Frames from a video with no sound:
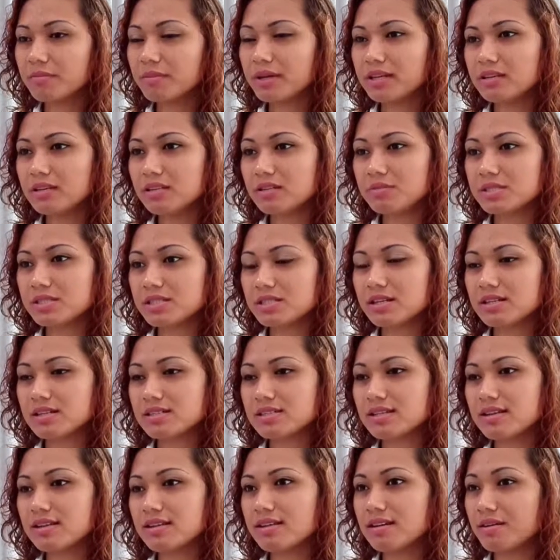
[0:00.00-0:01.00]
My name is
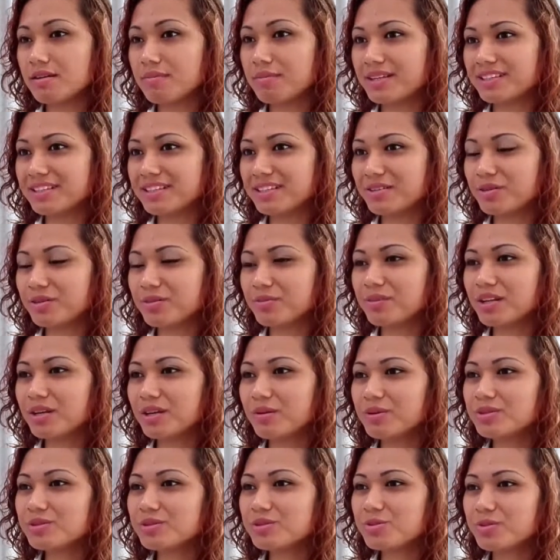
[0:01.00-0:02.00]
Gracela Amatanom.
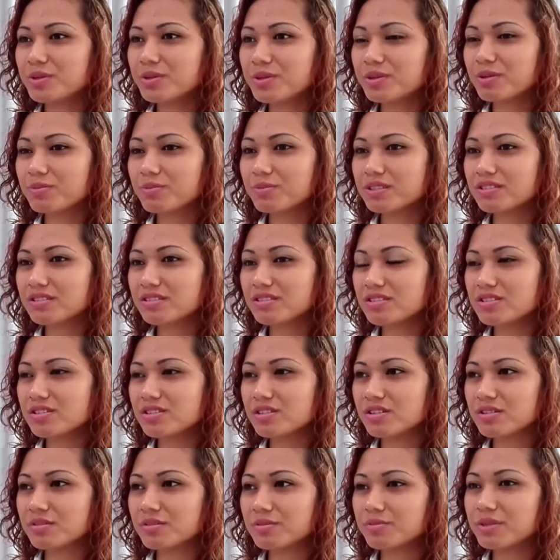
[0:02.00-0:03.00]
I want to become a
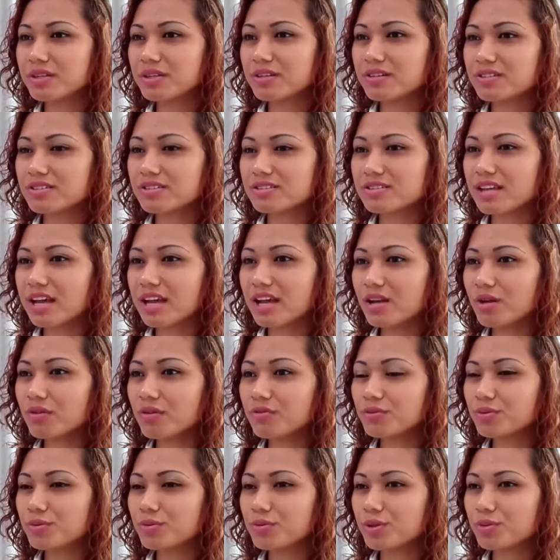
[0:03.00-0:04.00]
teacher because I
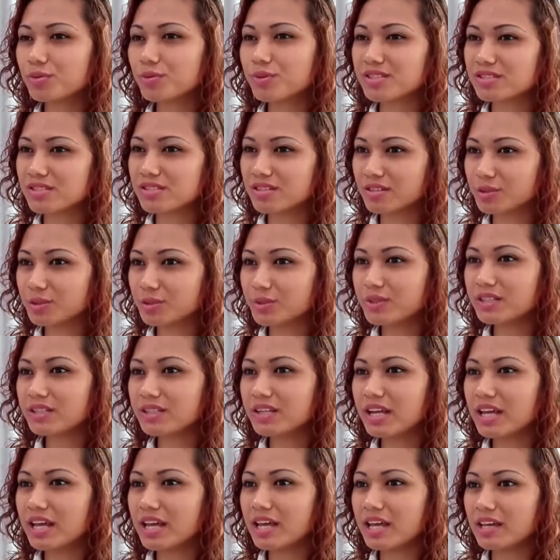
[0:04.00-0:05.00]
love to work with
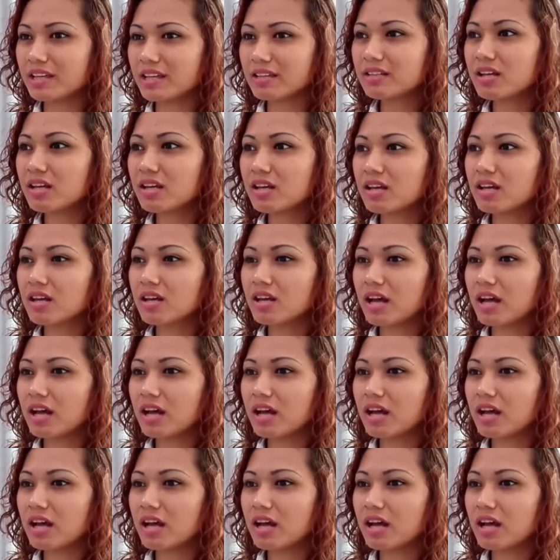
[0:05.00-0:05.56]
children and